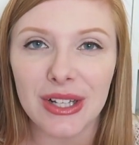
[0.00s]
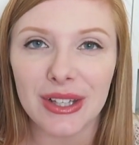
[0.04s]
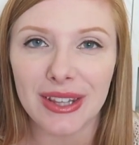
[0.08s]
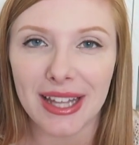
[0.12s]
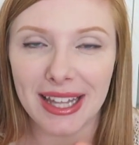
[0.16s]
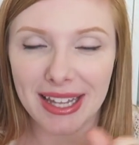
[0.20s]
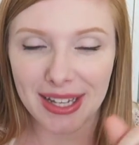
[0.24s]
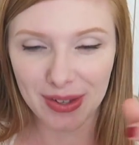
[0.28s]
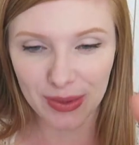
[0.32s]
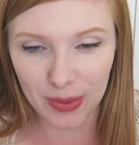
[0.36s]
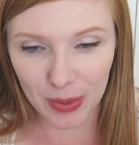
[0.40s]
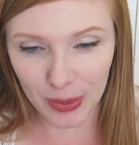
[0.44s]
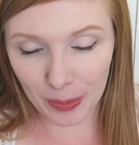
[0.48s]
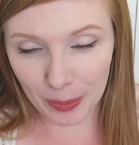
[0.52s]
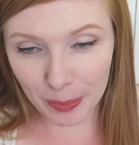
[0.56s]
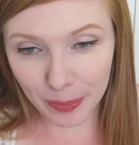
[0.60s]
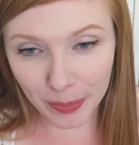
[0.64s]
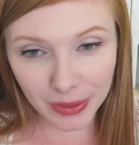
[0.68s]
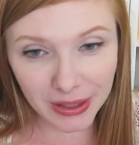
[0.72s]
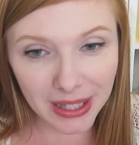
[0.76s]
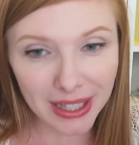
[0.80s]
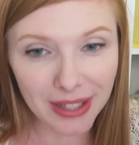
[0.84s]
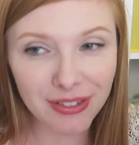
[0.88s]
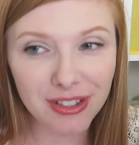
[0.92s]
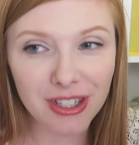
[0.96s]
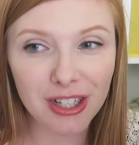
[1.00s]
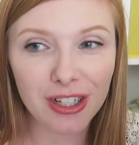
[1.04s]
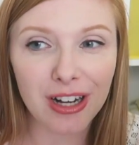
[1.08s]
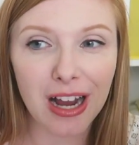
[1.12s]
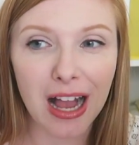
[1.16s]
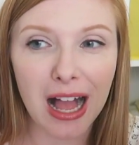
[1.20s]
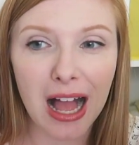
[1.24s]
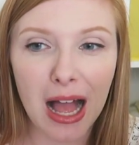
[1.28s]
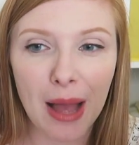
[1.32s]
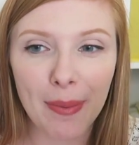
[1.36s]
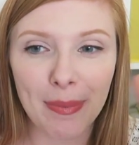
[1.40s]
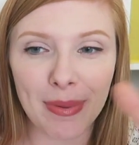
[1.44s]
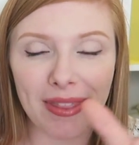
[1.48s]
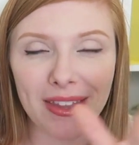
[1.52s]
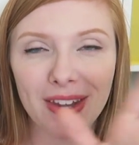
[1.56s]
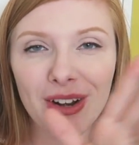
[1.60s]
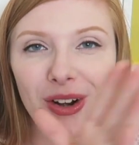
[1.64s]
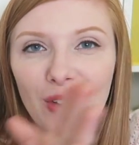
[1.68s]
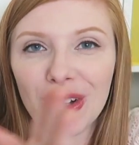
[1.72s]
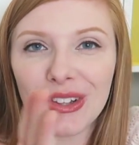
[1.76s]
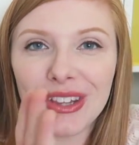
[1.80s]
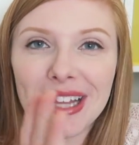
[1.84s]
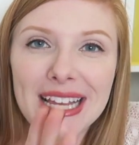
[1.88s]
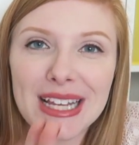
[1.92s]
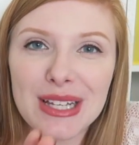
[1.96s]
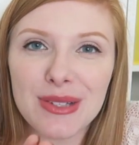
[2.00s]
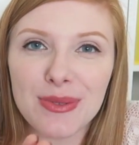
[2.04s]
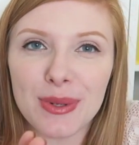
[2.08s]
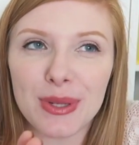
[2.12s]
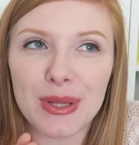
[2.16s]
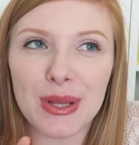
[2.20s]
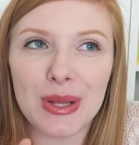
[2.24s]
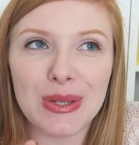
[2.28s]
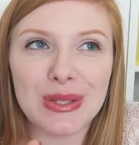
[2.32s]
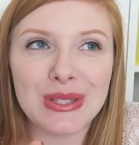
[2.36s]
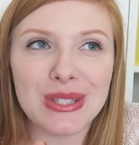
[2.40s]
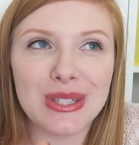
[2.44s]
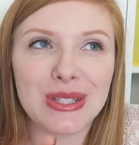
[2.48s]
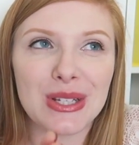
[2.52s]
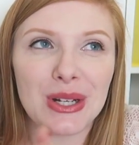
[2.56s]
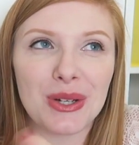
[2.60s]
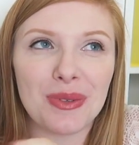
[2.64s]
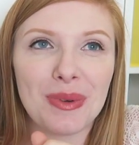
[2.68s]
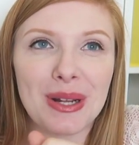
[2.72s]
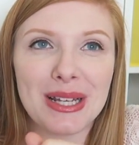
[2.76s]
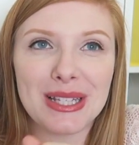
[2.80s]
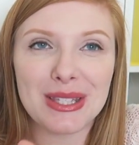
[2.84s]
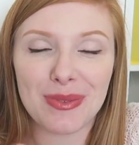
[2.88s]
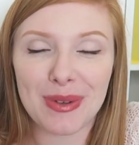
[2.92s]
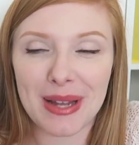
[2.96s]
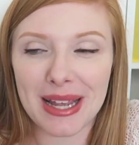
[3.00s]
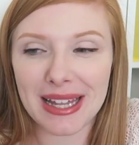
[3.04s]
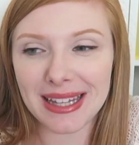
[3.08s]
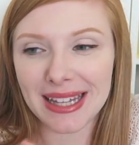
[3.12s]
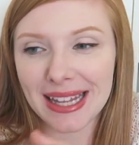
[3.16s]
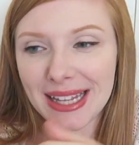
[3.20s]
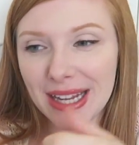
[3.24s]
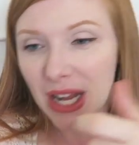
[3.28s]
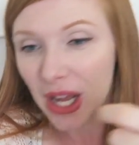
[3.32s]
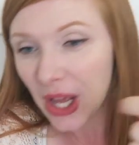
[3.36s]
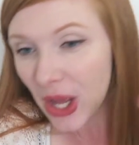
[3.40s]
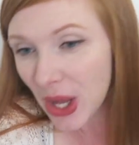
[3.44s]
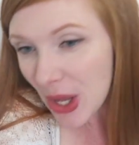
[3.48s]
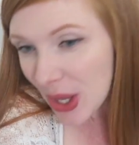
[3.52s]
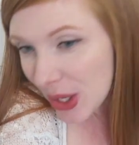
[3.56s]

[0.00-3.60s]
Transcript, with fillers: like lift her up and then her legs were closed a certain way so we had like